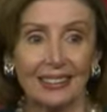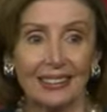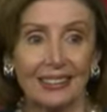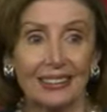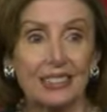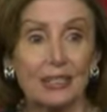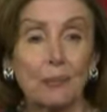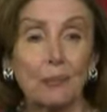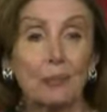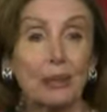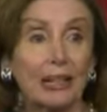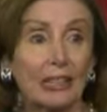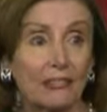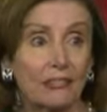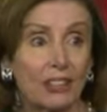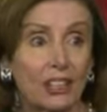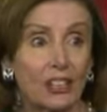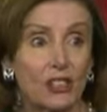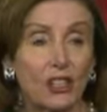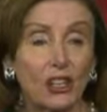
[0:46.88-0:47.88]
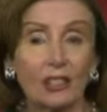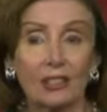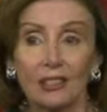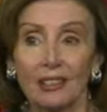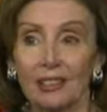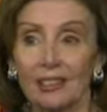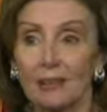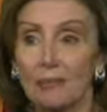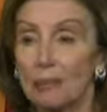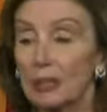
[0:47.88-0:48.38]
it's a big vision,
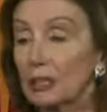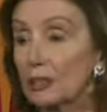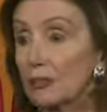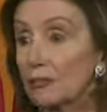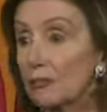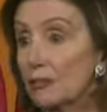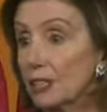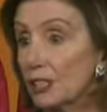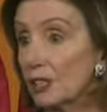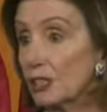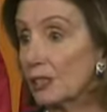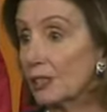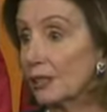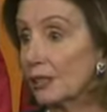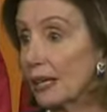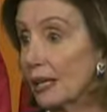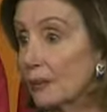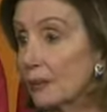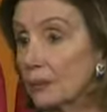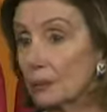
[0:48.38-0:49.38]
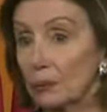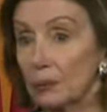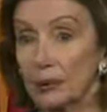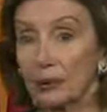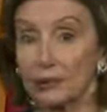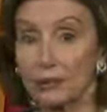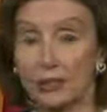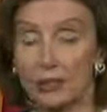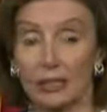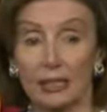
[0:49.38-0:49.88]
bigger vision than
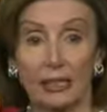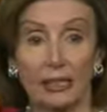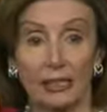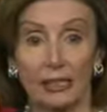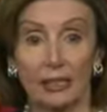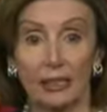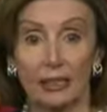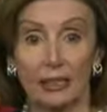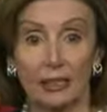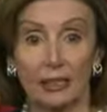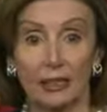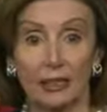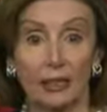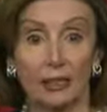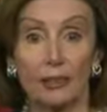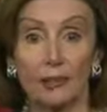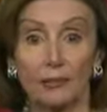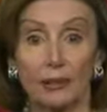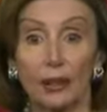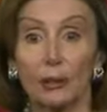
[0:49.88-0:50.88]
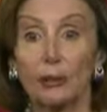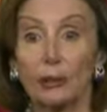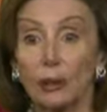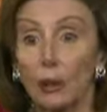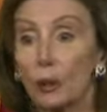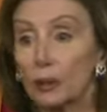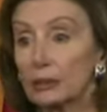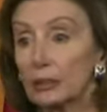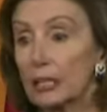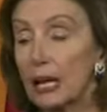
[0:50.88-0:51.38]
we've seen in a very
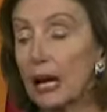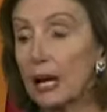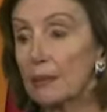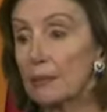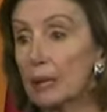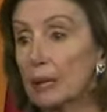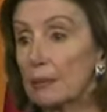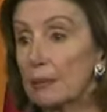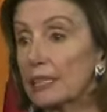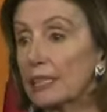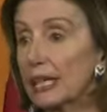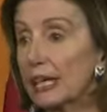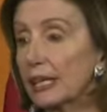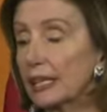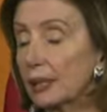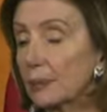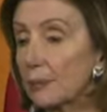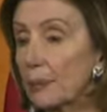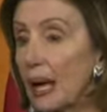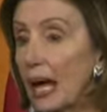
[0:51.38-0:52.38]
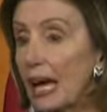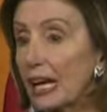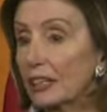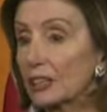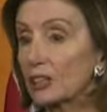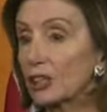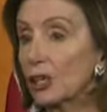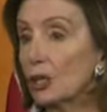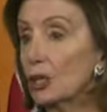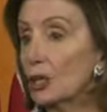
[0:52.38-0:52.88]
long time, maybe dating
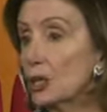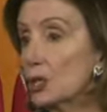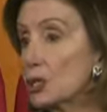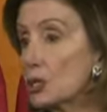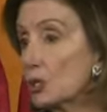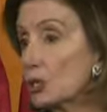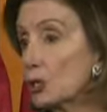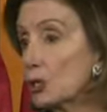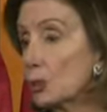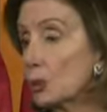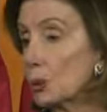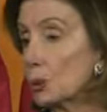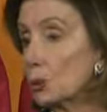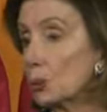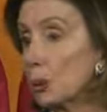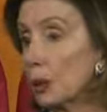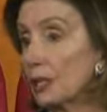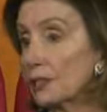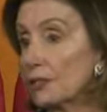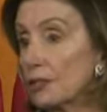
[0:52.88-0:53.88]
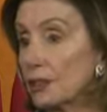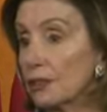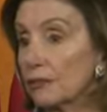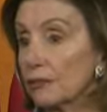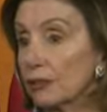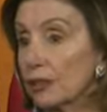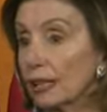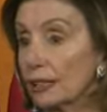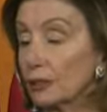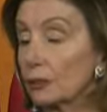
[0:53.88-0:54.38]
back to President
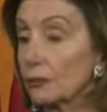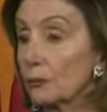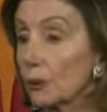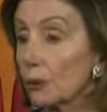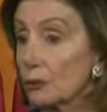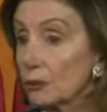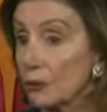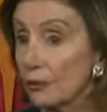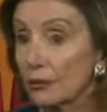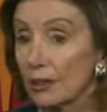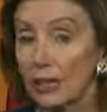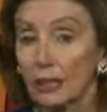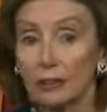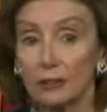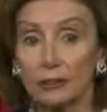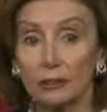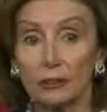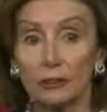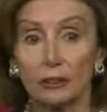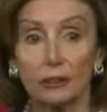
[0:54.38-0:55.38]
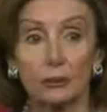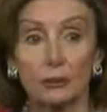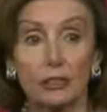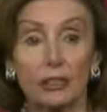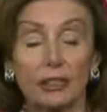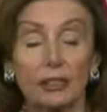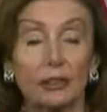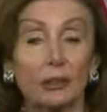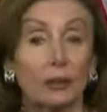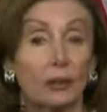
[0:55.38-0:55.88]
Franklin Roosevelt and the New
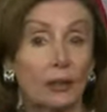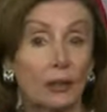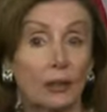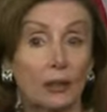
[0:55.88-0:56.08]
Deal.